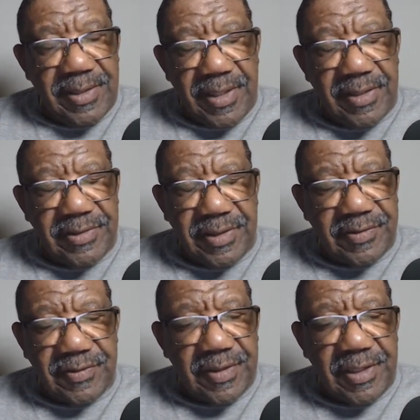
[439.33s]
it
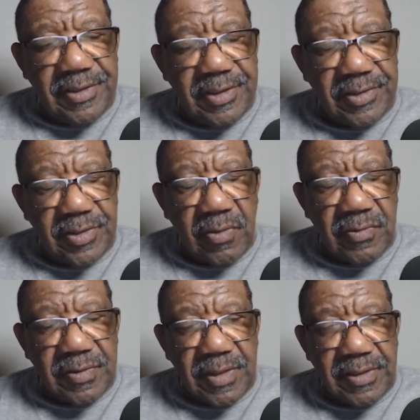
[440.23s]
just
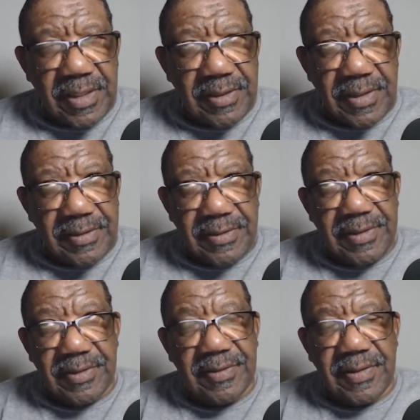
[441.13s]
shows
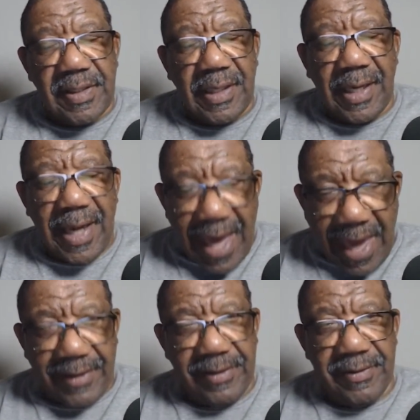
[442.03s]
the
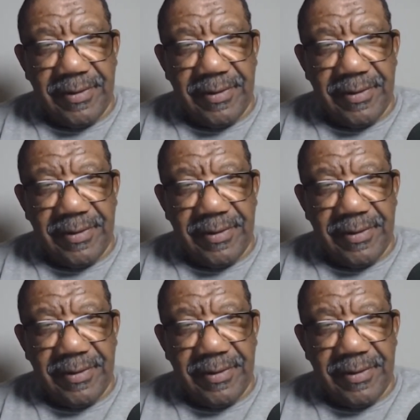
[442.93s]
lack